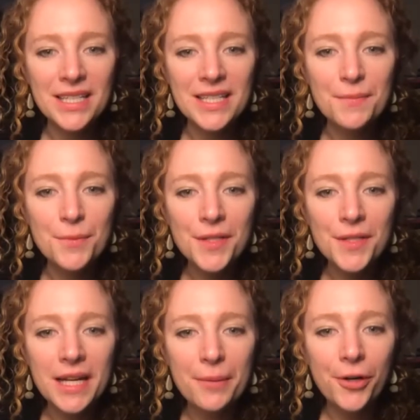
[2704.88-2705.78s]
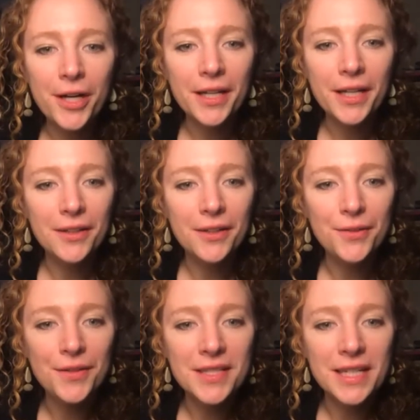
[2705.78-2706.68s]
does Moore's library
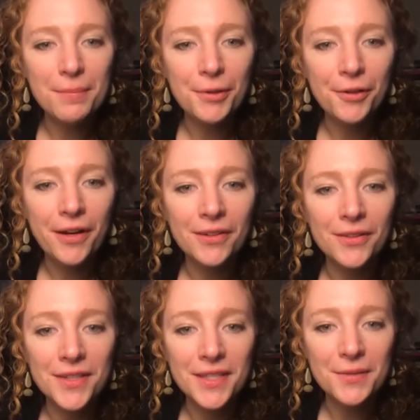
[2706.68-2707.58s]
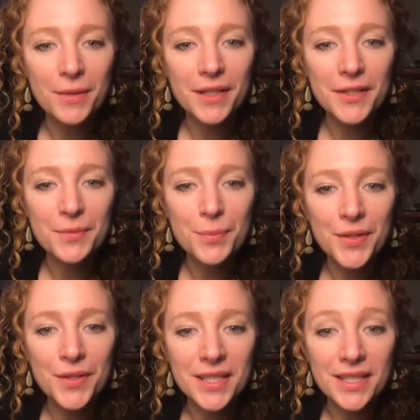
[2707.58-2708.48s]
include design periodicals as well as
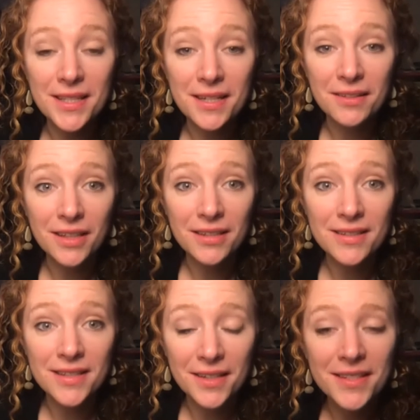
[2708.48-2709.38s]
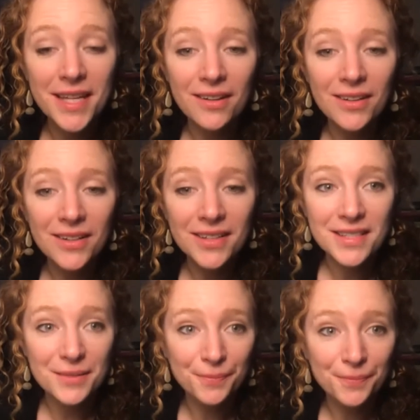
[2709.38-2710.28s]
books and sale, sales catalogs?